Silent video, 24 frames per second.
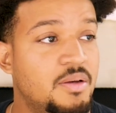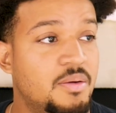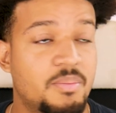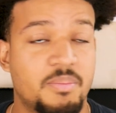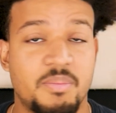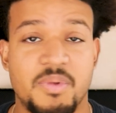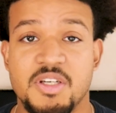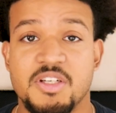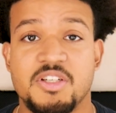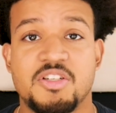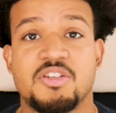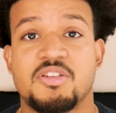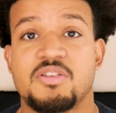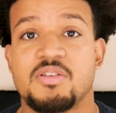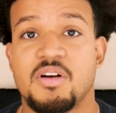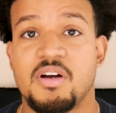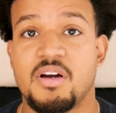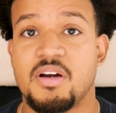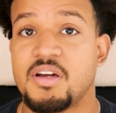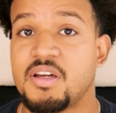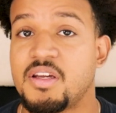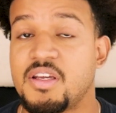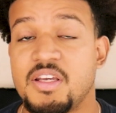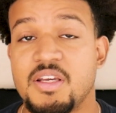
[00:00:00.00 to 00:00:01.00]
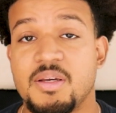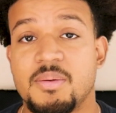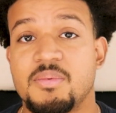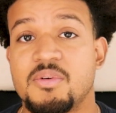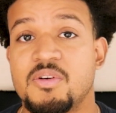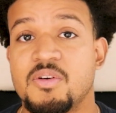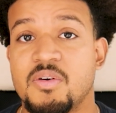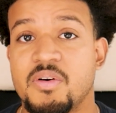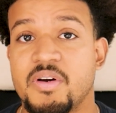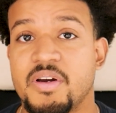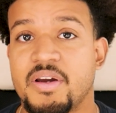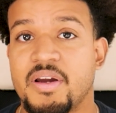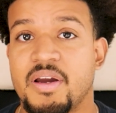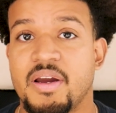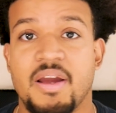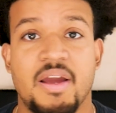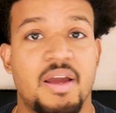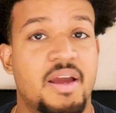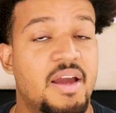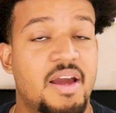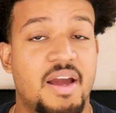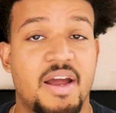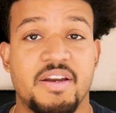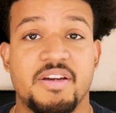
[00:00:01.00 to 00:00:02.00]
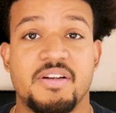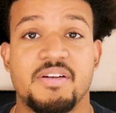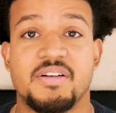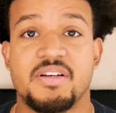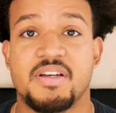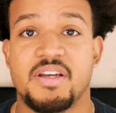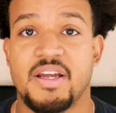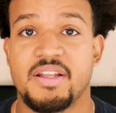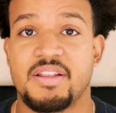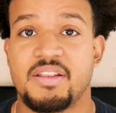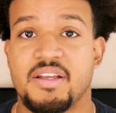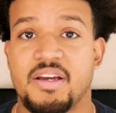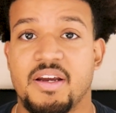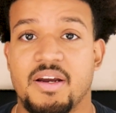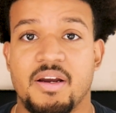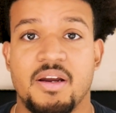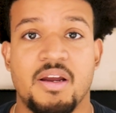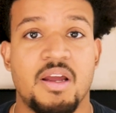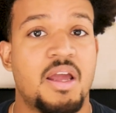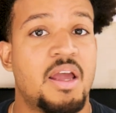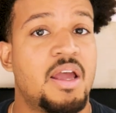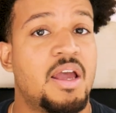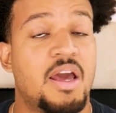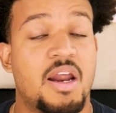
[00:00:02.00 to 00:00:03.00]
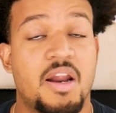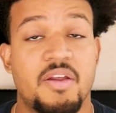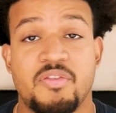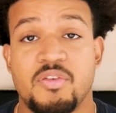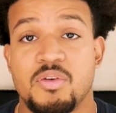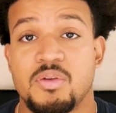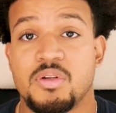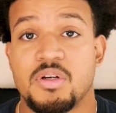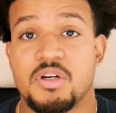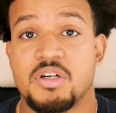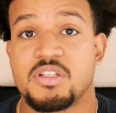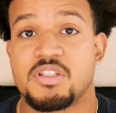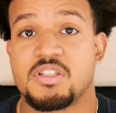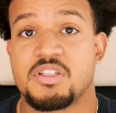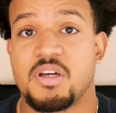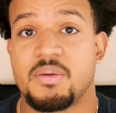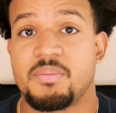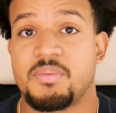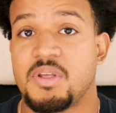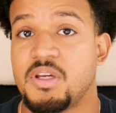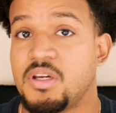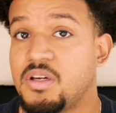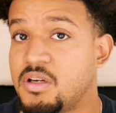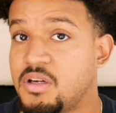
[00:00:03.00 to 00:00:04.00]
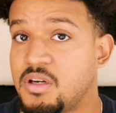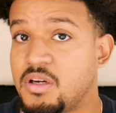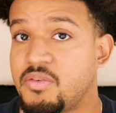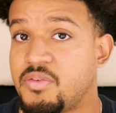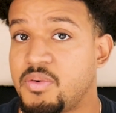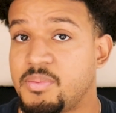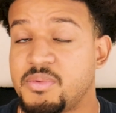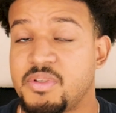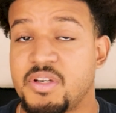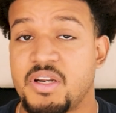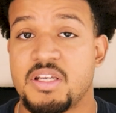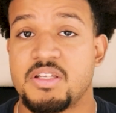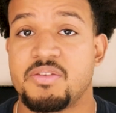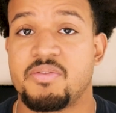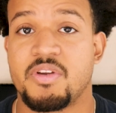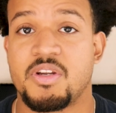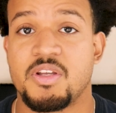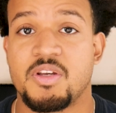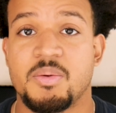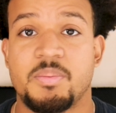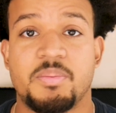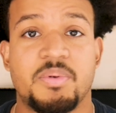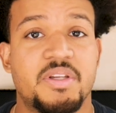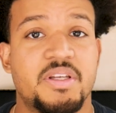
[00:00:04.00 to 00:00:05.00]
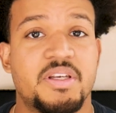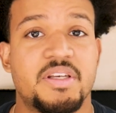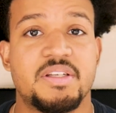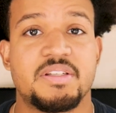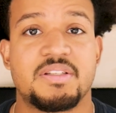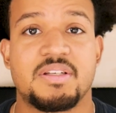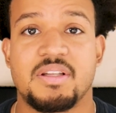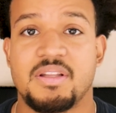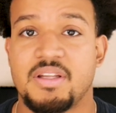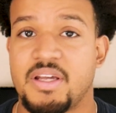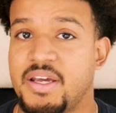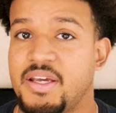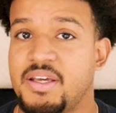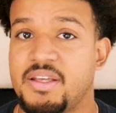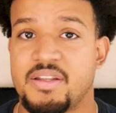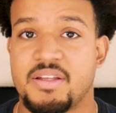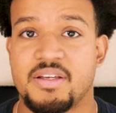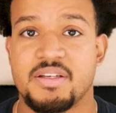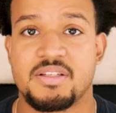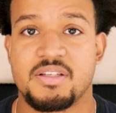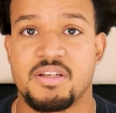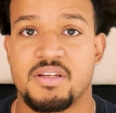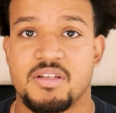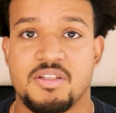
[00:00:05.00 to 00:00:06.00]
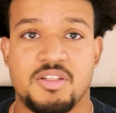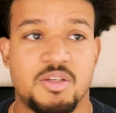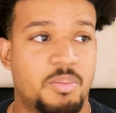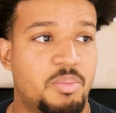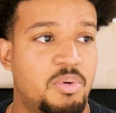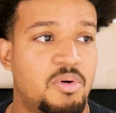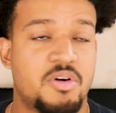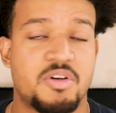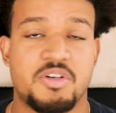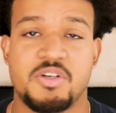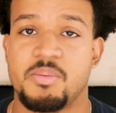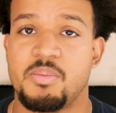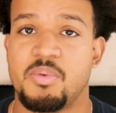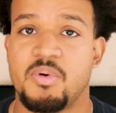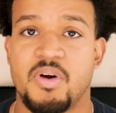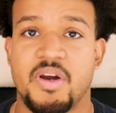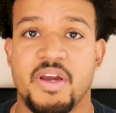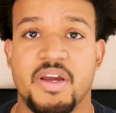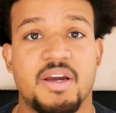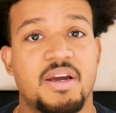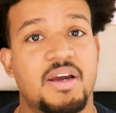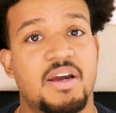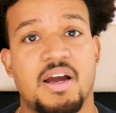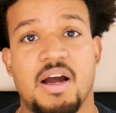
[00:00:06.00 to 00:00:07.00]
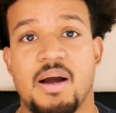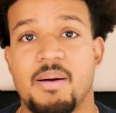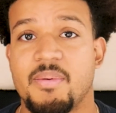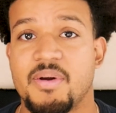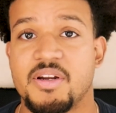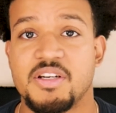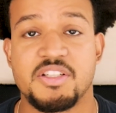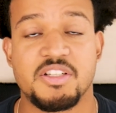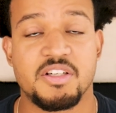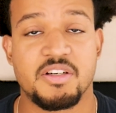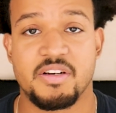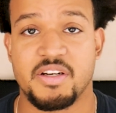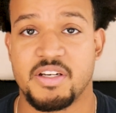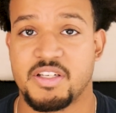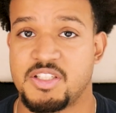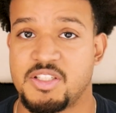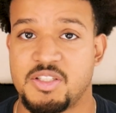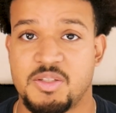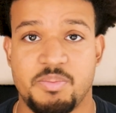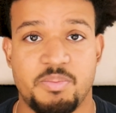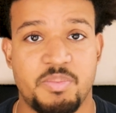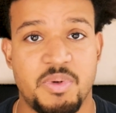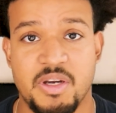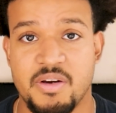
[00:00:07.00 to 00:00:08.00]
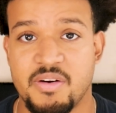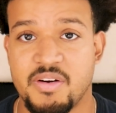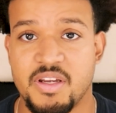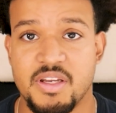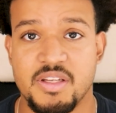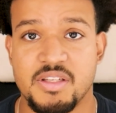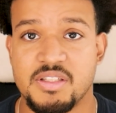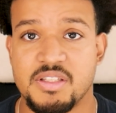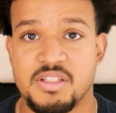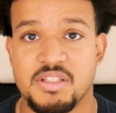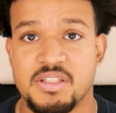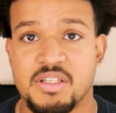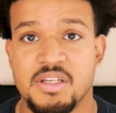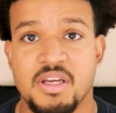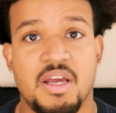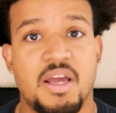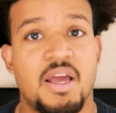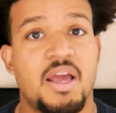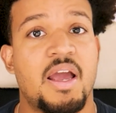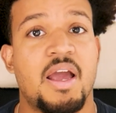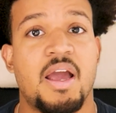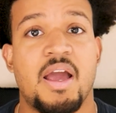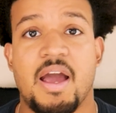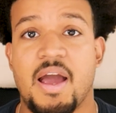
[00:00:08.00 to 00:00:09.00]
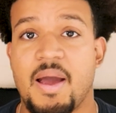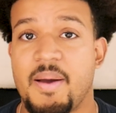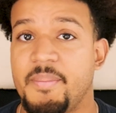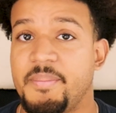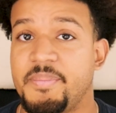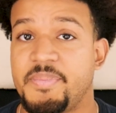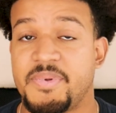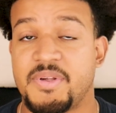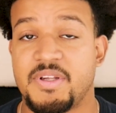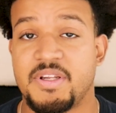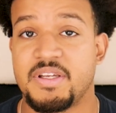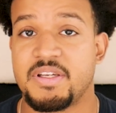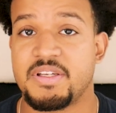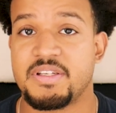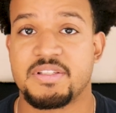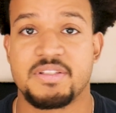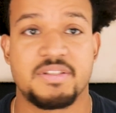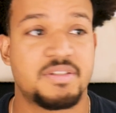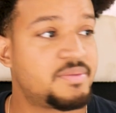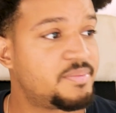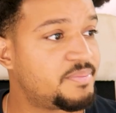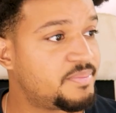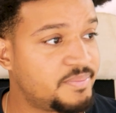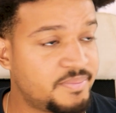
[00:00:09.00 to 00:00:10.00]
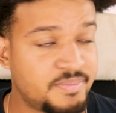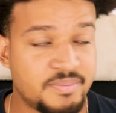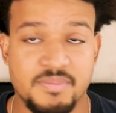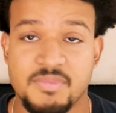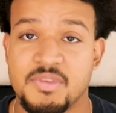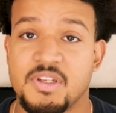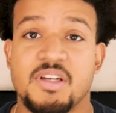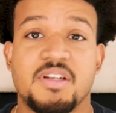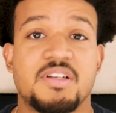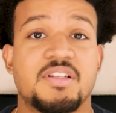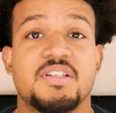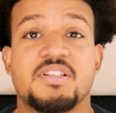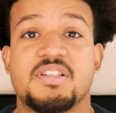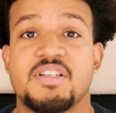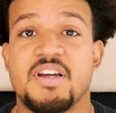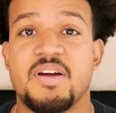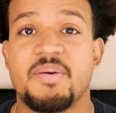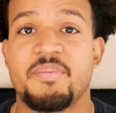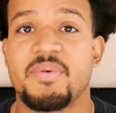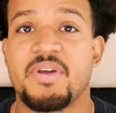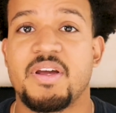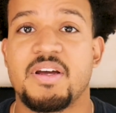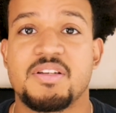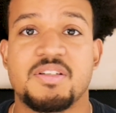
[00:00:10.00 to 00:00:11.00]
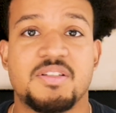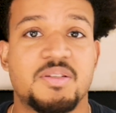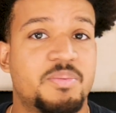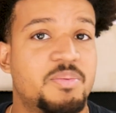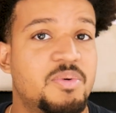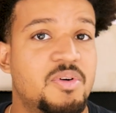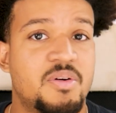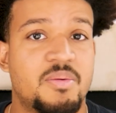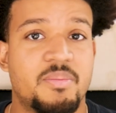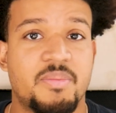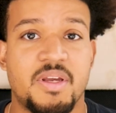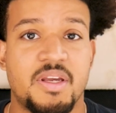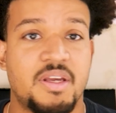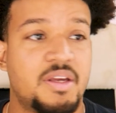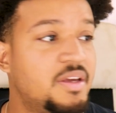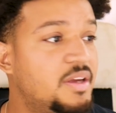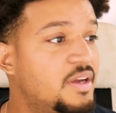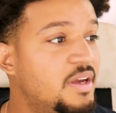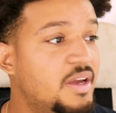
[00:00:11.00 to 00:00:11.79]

be strong, keep going, and you'll get there. And if you learned something good from today's video, please like this, support your boy, comment your experience, and please just help me out, support me.